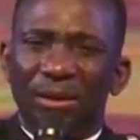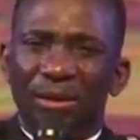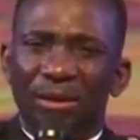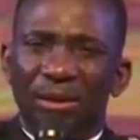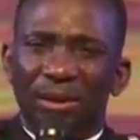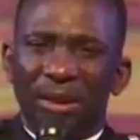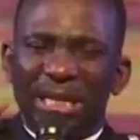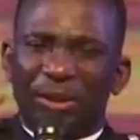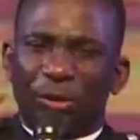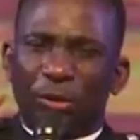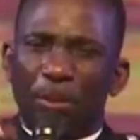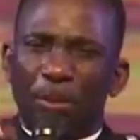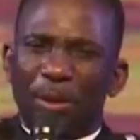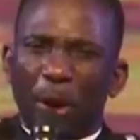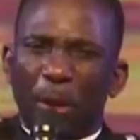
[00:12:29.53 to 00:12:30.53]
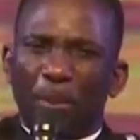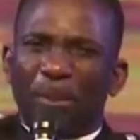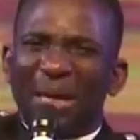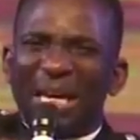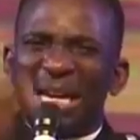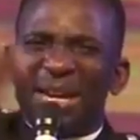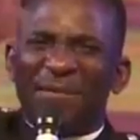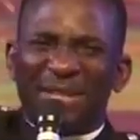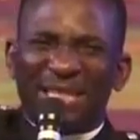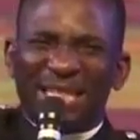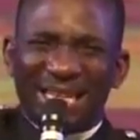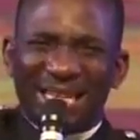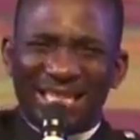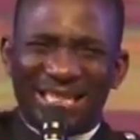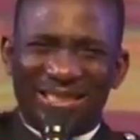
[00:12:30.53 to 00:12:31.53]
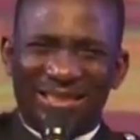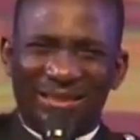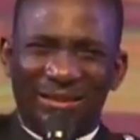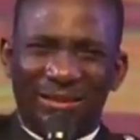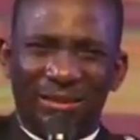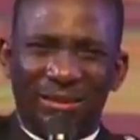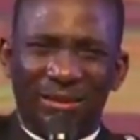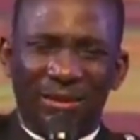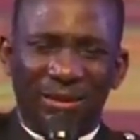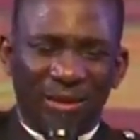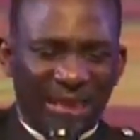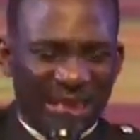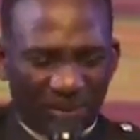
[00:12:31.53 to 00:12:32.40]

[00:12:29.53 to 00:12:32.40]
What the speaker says: is to be uplifted. It